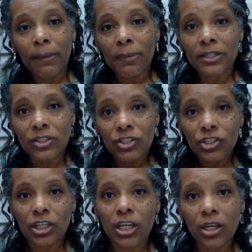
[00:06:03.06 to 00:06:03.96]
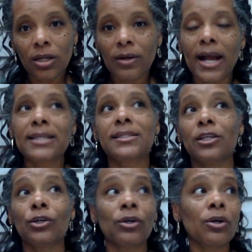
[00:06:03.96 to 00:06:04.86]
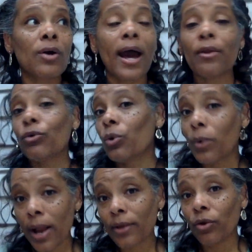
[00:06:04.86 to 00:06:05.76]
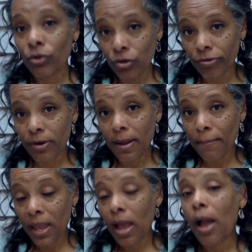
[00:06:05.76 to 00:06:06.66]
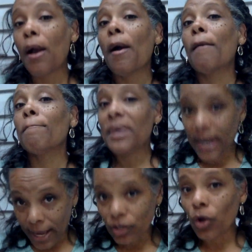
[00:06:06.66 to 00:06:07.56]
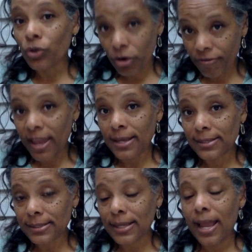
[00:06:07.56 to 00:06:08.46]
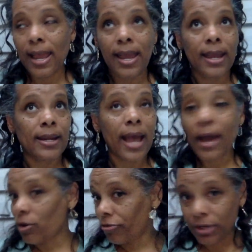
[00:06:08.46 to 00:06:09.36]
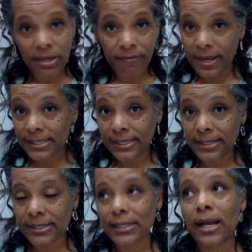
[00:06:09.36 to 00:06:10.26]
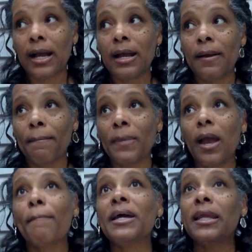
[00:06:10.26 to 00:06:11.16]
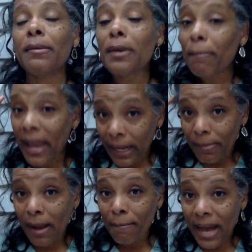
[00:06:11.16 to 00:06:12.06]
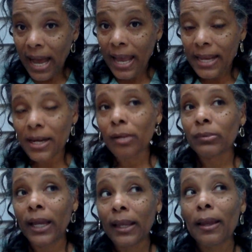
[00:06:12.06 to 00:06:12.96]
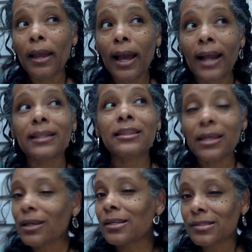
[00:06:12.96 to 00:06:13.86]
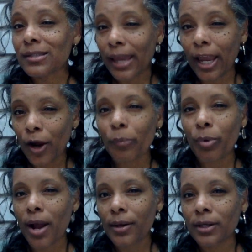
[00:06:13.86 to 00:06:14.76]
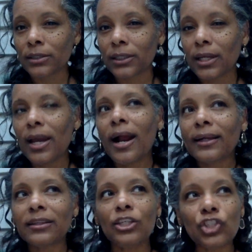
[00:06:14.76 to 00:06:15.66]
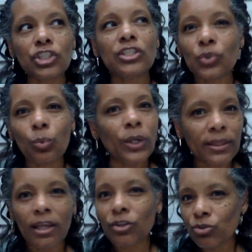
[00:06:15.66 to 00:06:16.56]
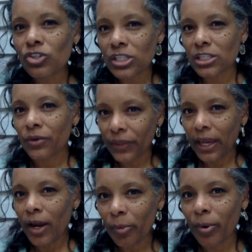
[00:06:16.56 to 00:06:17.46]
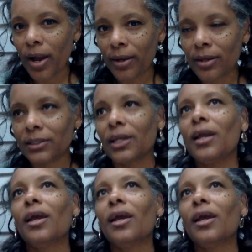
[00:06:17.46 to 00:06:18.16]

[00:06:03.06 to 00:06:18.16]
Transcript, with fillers: that message here. I said, girl, I don't know where I know you from, but I know your face, and I don't forget faces. But in the back of my mind, I'm like, I think it's the hair product. I think she's the one that used to sell the hair product.